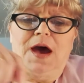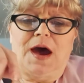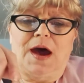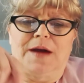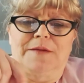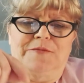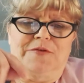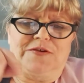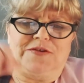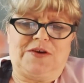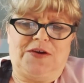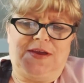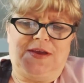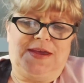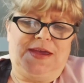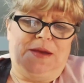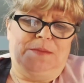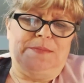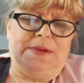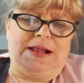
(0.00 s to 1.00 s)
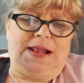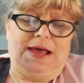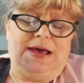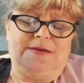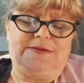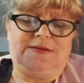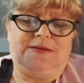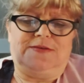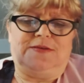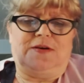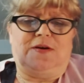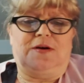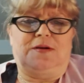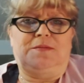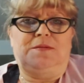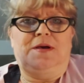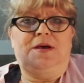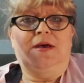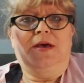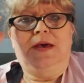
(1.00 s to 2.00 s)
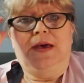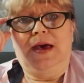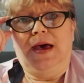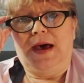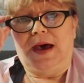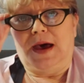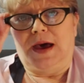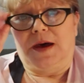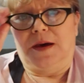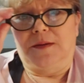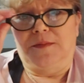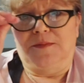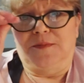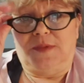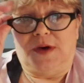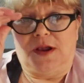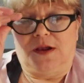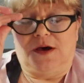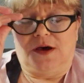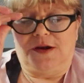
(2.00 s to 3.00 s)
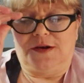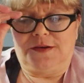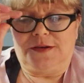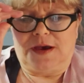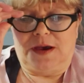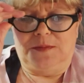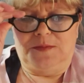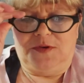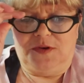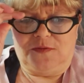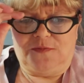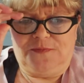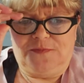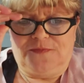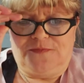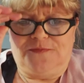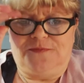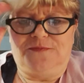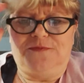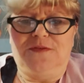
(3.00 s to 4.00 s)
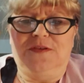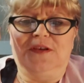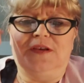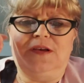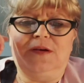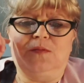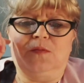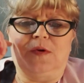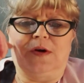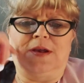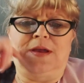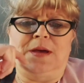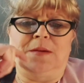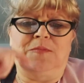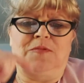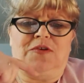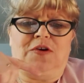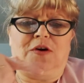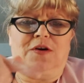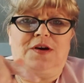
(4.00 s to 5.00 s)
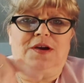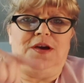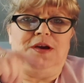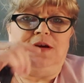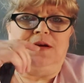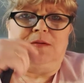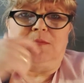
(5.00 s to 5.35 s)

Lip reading: I'm just going to keep my glasses on. A lot of times when I'm talking,